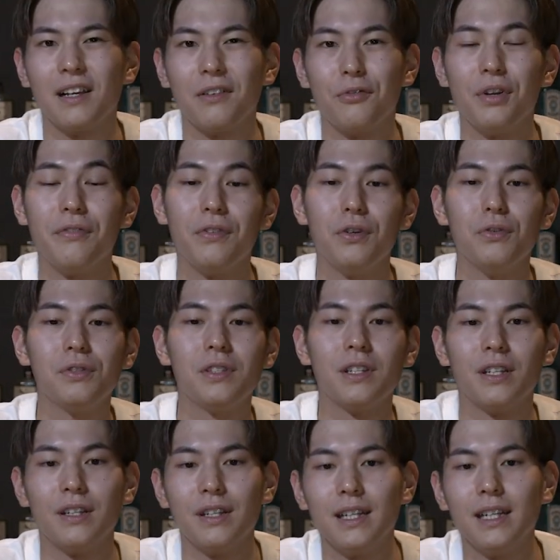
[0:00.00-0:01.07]
reviews
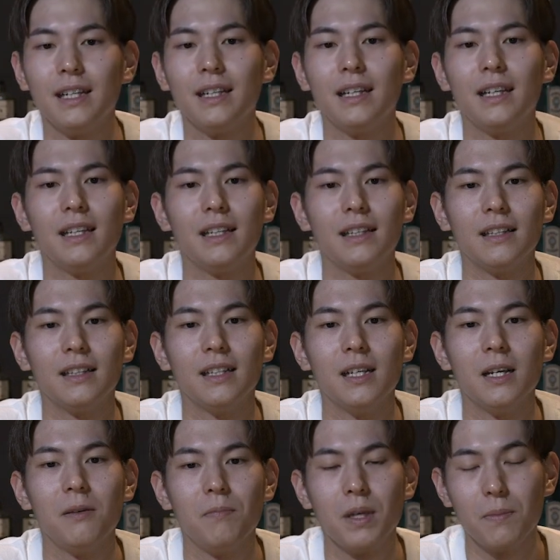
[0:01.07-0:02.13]
here and there, and
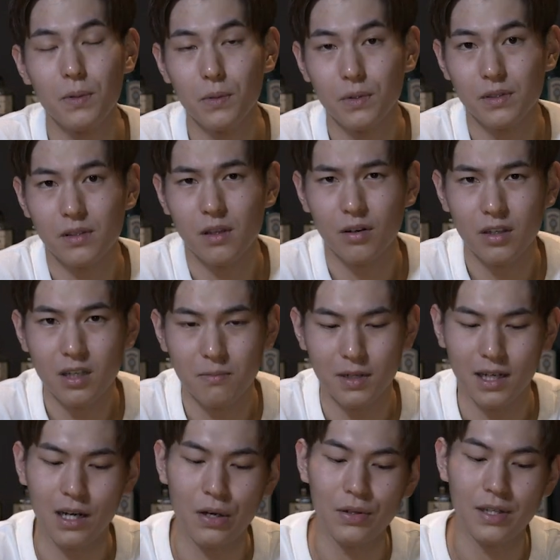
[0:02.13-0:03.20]
people were talking
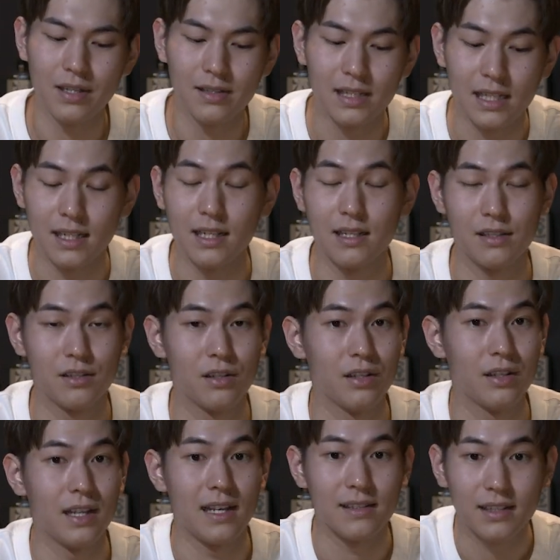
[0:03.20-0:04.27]
about how this sneaker is
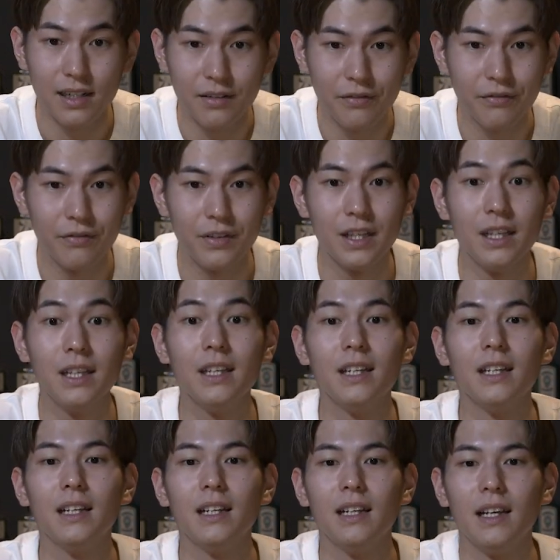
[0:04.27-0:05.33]
not as comfy,
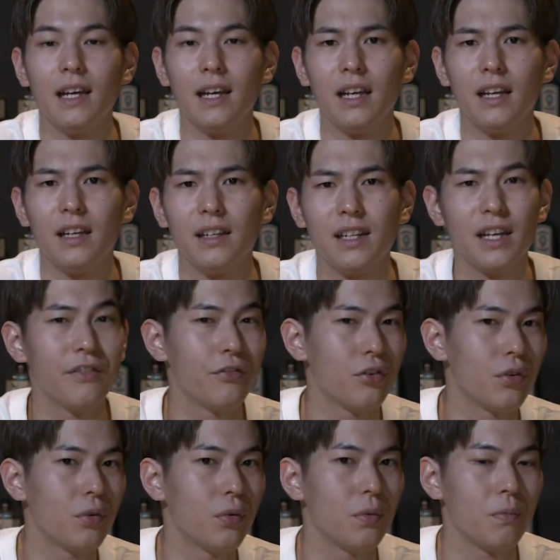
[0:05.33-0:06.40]
and
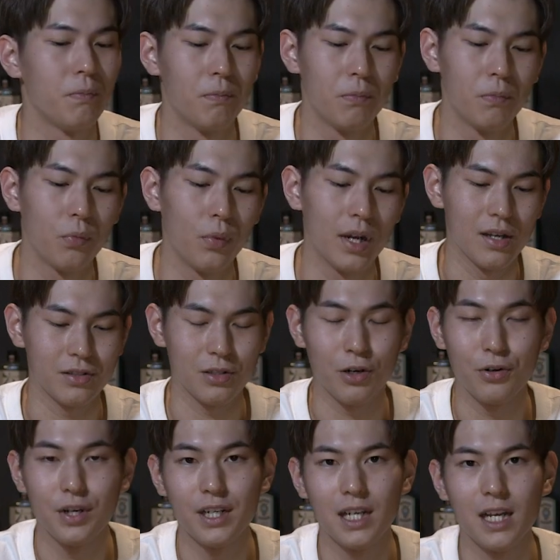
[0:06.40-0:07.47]
therefore when I was
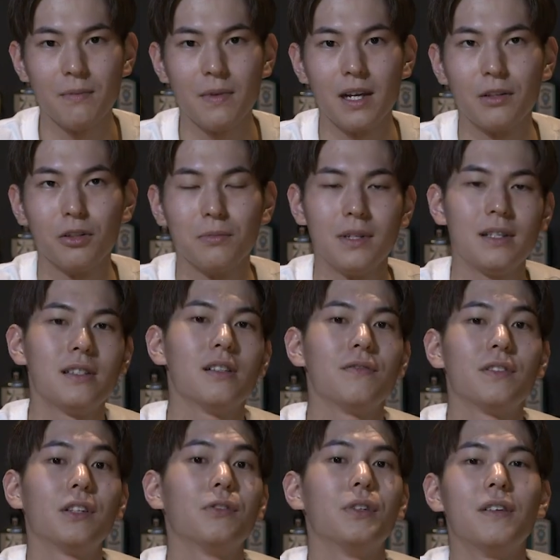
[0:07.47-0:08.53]
ordering them, I told myself
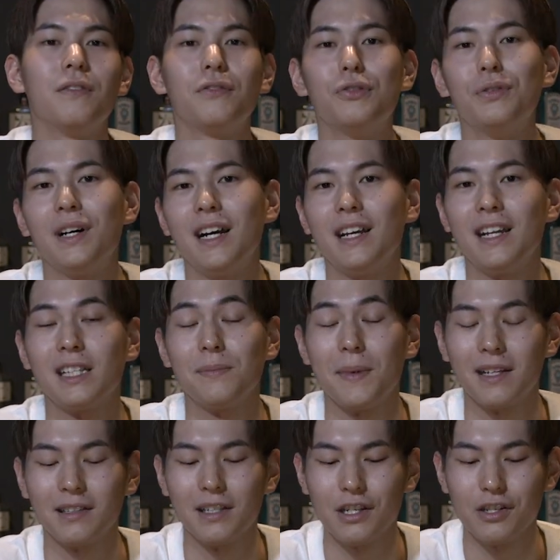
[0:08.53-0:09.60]
not to have too high
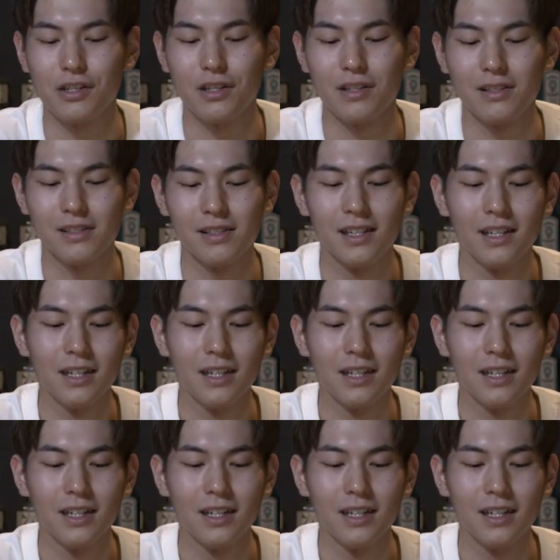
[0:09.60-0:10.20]
expectations.